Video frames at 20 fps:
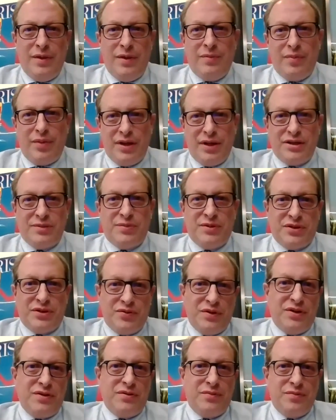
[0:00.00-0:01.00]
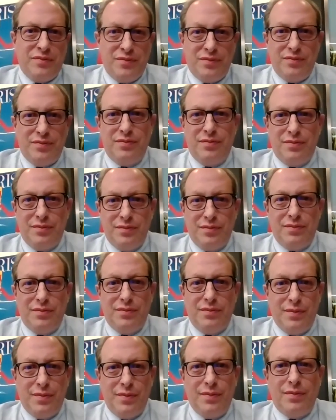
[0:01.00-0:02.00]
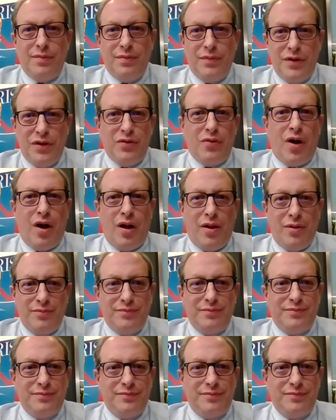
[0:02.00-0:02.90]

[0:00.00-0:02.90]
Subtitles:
in place between you all.